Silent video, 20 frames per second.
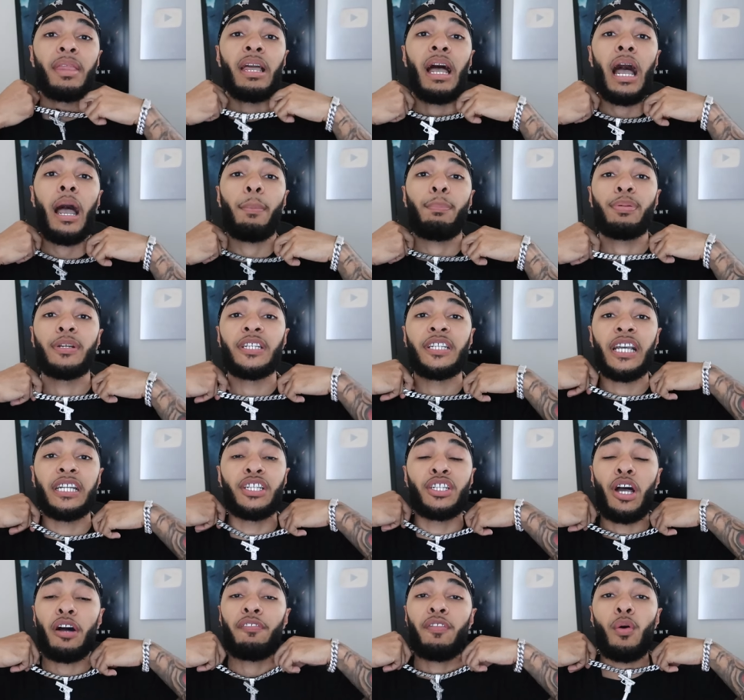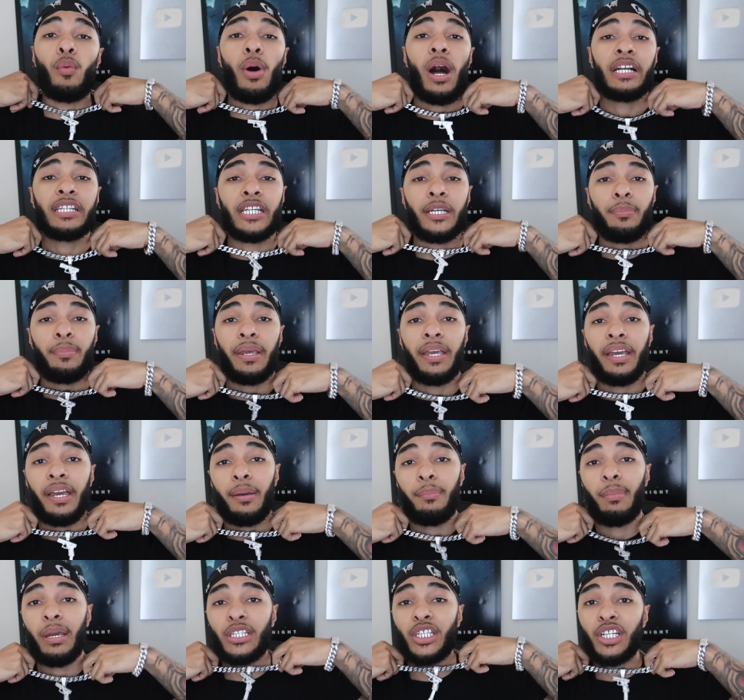I appreciate y'all for watching,
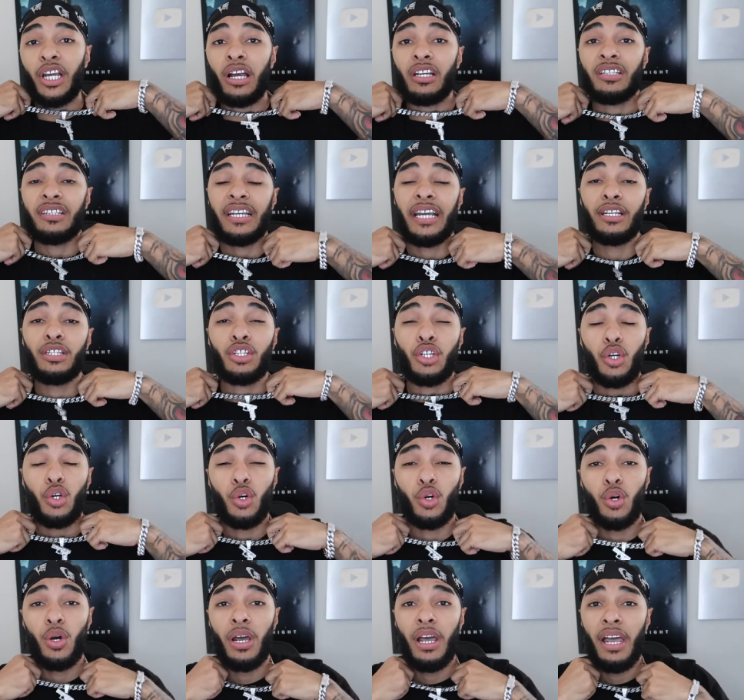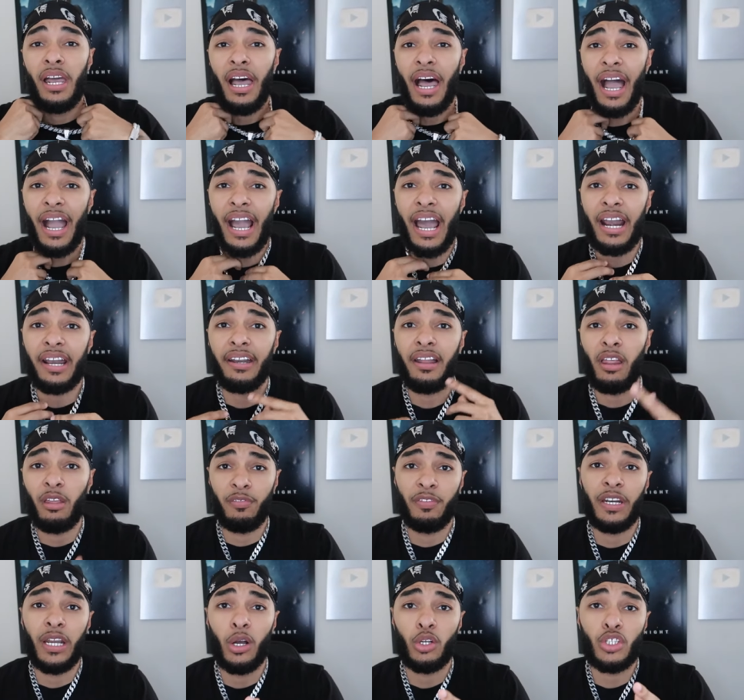man. Make sure y'all stay tuned. I got another
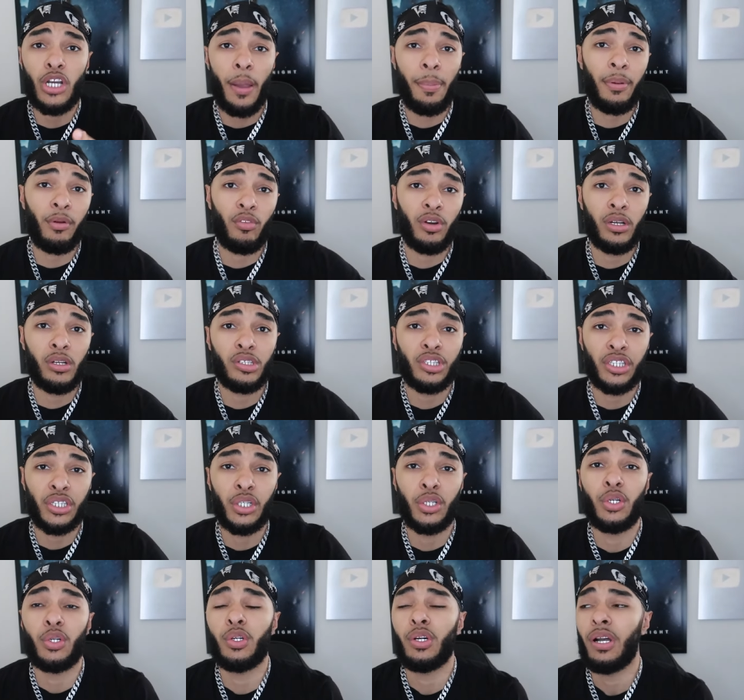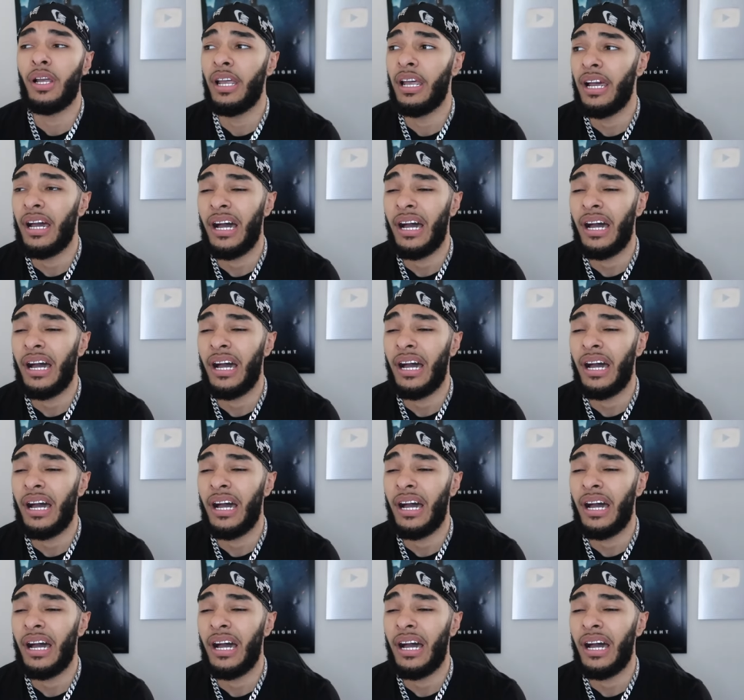video dropping real soon.